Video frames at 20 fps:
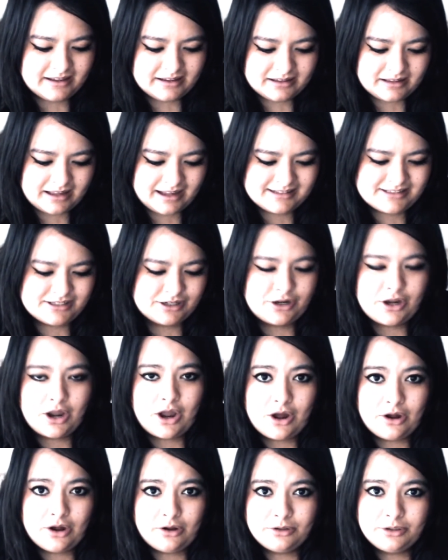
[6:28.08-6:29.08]
it's a
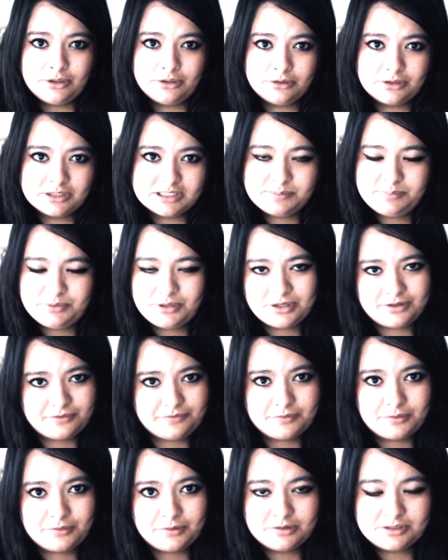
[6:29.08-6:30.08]
girl who looks
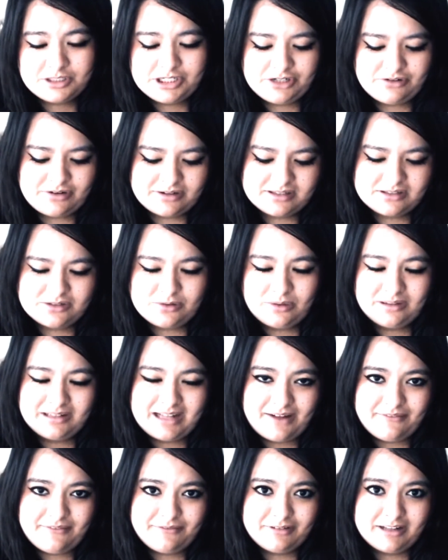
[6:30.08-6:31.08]
beautiful, she dresses all
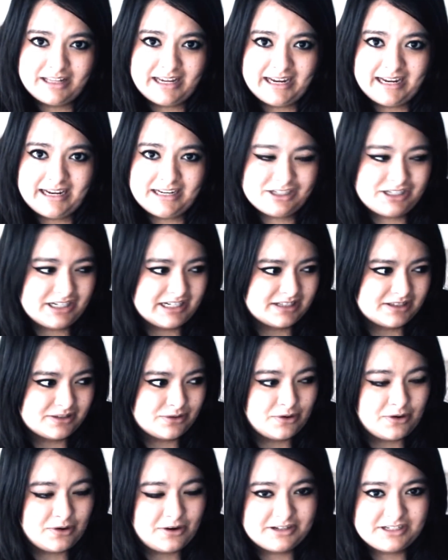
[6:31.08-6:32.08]
lovely, she's
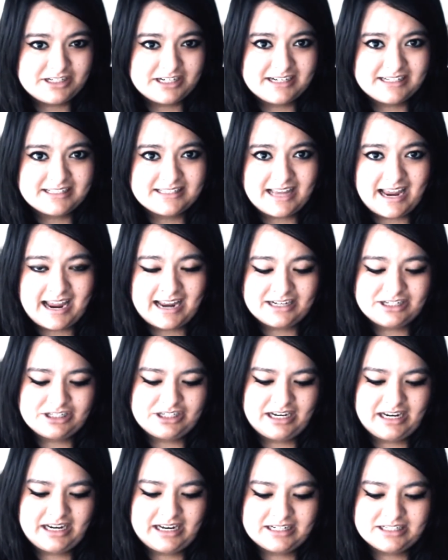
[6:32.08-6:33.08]
gorgeous, and
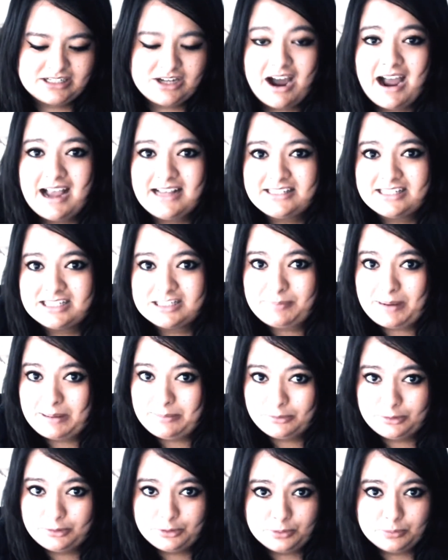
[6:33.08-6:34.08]
she entices
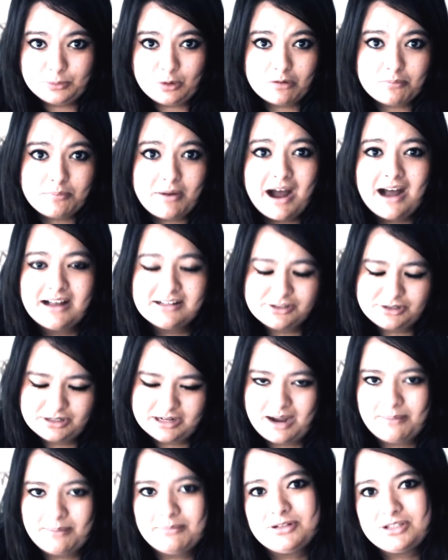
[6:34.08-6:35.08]
people who walk past to
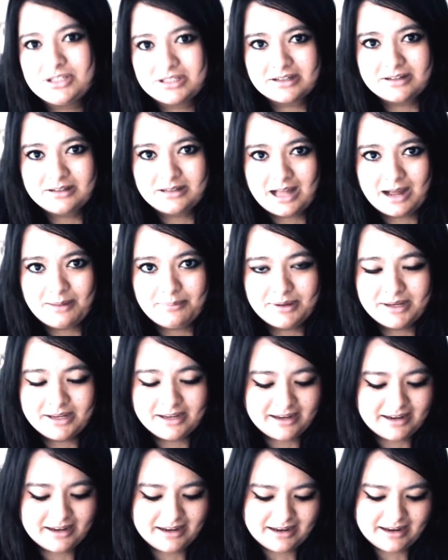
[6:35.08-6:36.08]
come into the club.
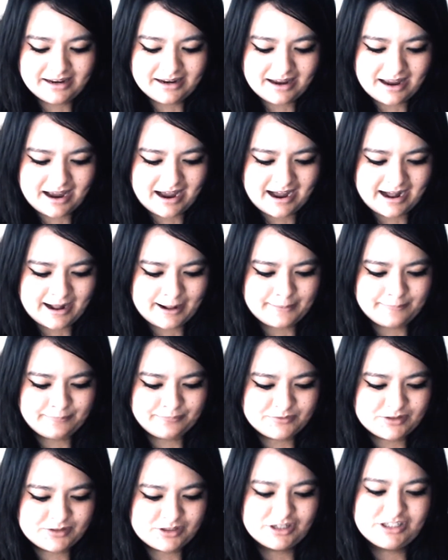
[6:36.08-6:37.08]

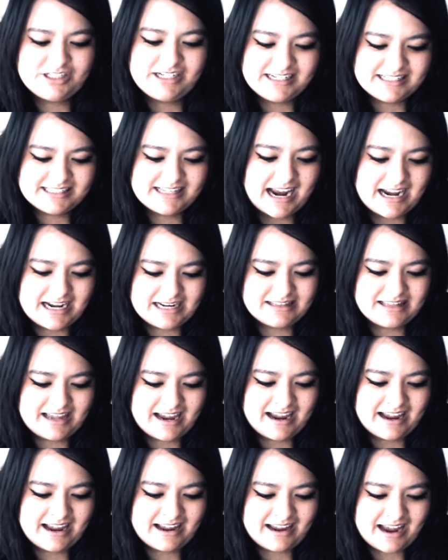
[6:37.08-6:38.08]
So she's standing
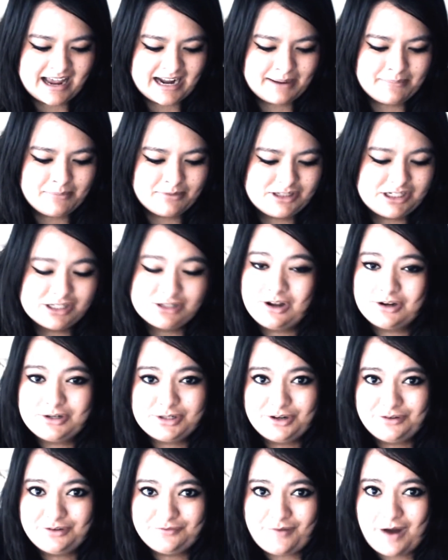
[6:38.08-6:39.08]
there, and she's not
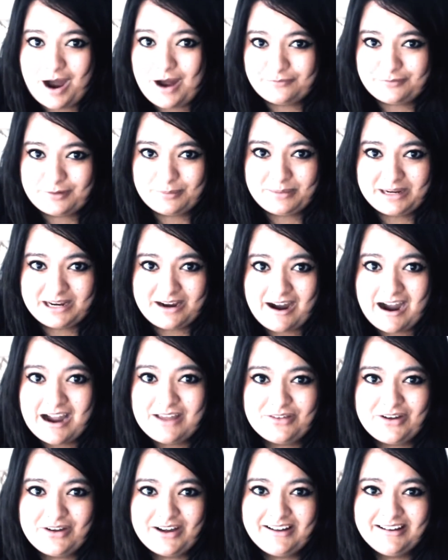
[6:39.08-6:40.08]
too far from me
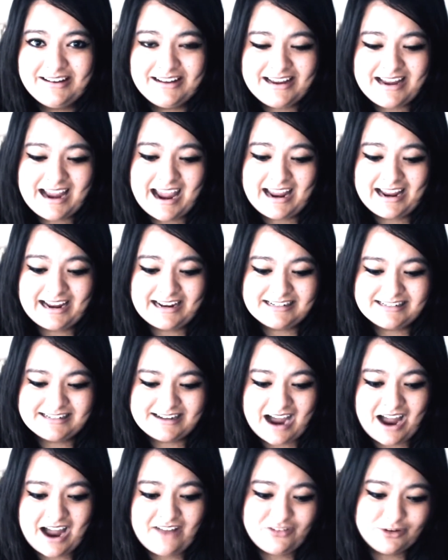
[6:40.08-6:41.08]
either, and
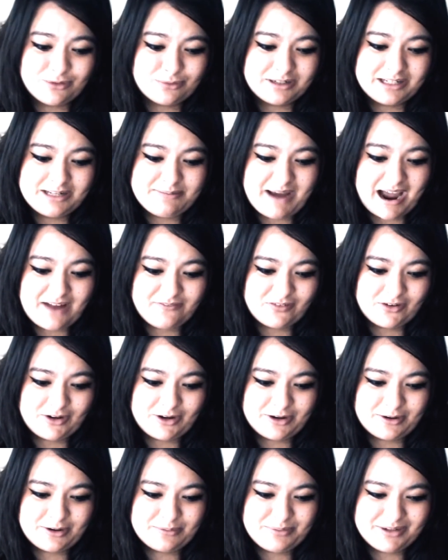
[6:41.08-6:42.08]
I feel really bad for
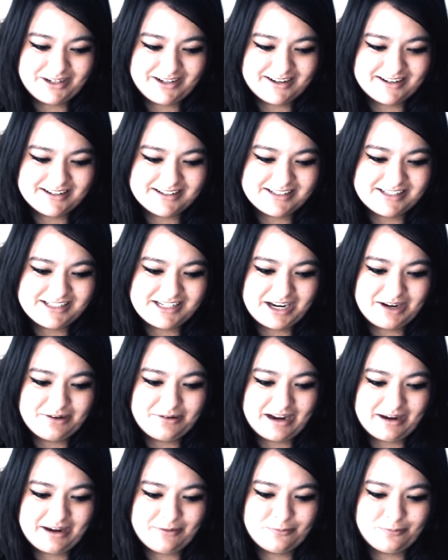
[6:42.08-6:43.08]
her because
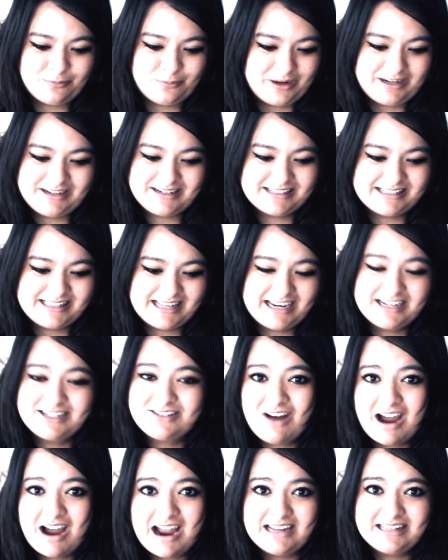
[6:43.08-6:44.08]
she witnessed the
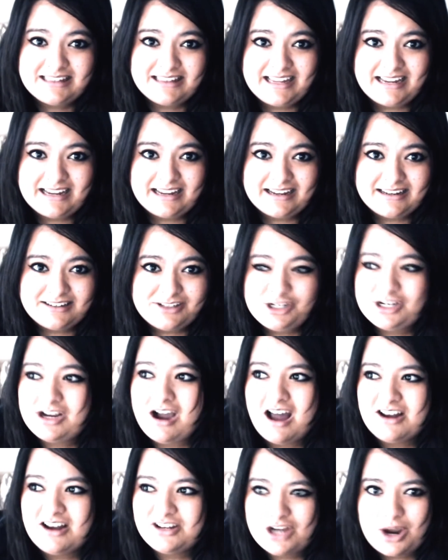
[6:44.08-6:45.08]
entire thing. She
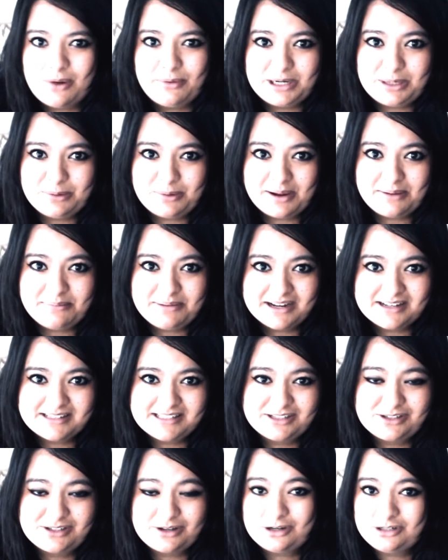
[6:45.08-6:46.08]
can't go anywhere
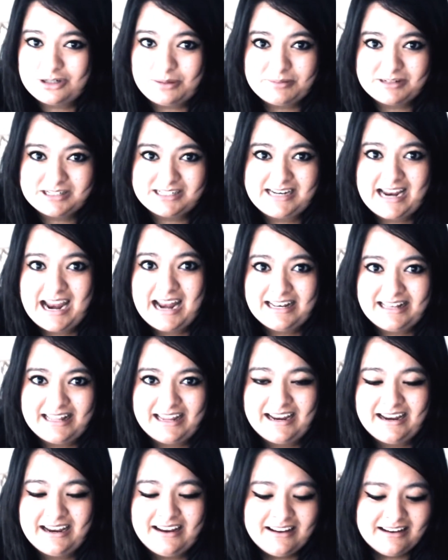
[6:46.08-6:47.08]
because it's her job to stand
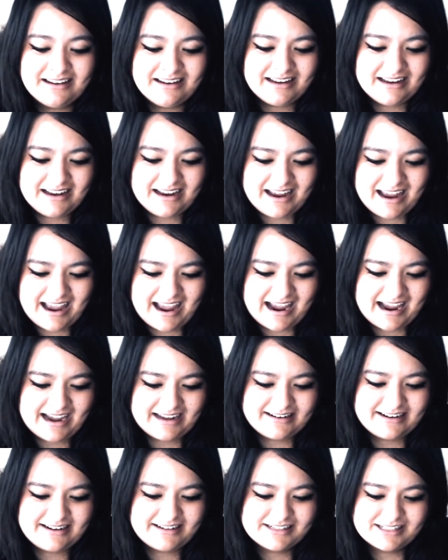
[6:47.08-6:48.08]
there,
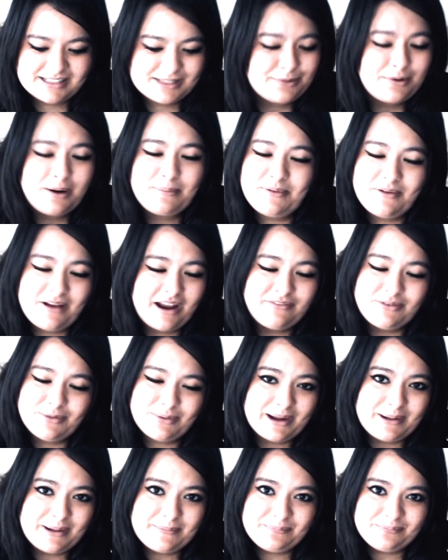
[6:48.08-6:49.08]
and I just threw up
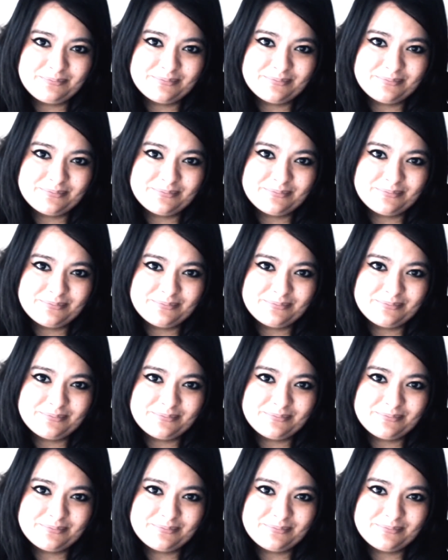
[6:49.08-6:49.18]
everywhere.